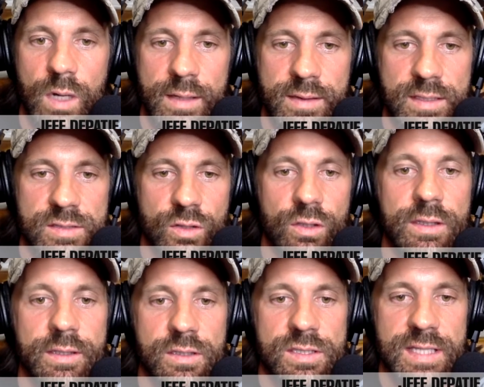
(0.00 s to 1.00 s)
At these
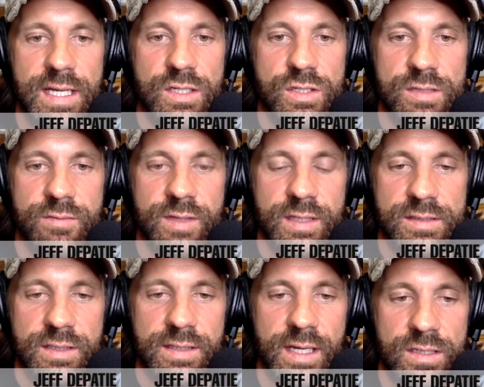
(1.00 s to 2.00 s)
earlier stages of
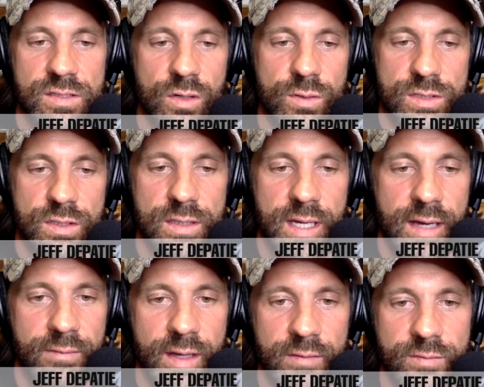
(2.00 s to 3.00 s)
things like that, it's always good to
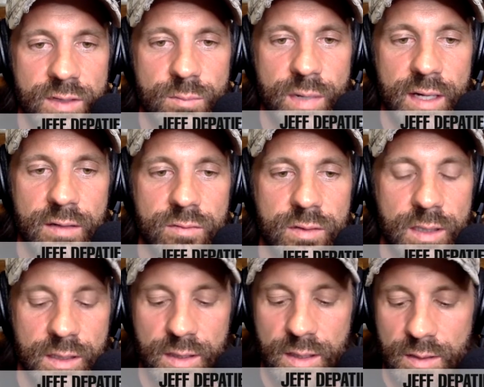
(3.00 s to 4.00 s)
have that feedback.
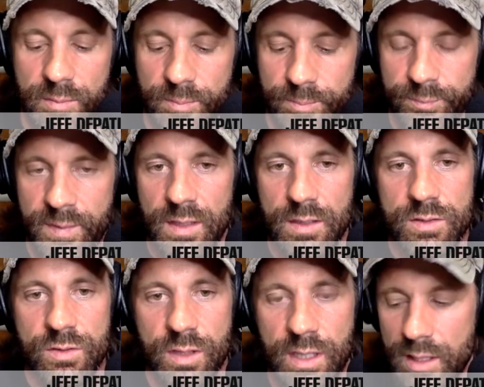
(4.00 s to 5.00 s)

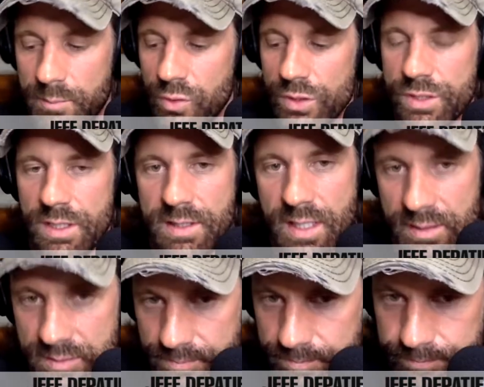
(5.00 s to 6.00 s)
So I appreciate
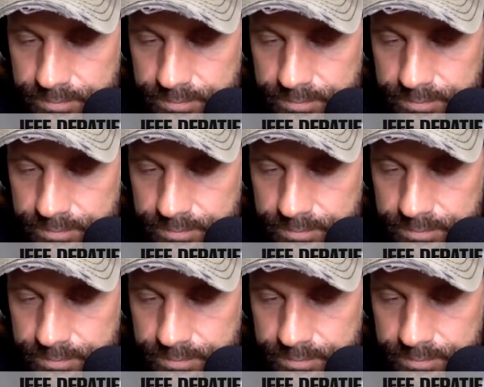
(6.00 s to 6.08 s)
that.